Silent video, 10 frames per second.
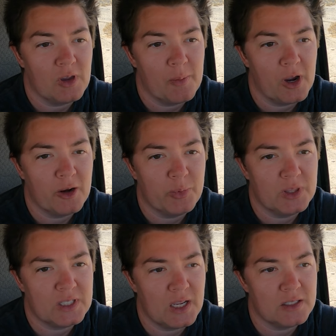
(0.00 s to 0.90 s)
I'm not gonna
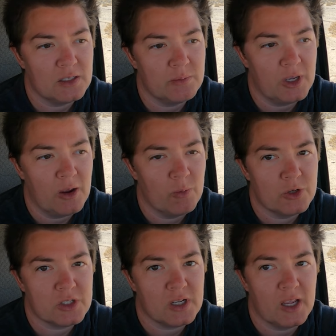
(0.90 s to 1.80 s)
put the tent up yet.
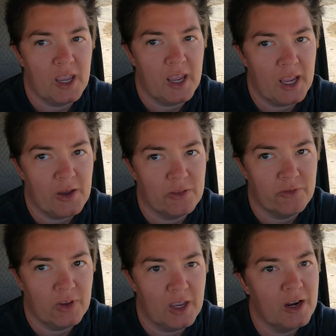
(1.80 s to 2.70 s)
We're just gonna hang out in
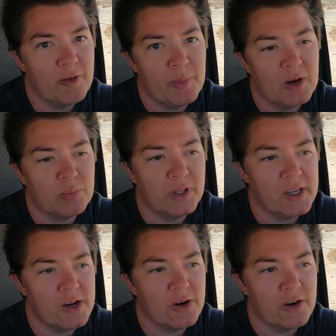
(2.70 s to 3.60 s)
the van. I've made a
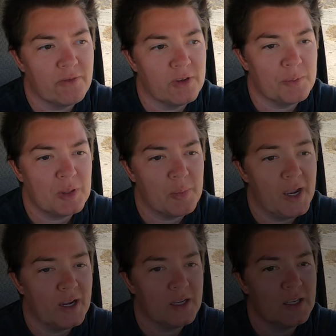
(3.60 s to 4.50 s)
play area for them in the
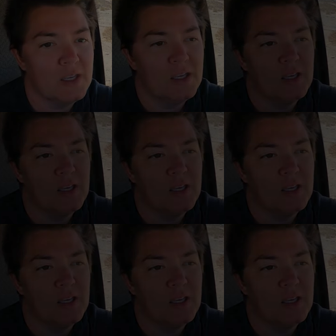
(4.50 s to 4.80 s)
back.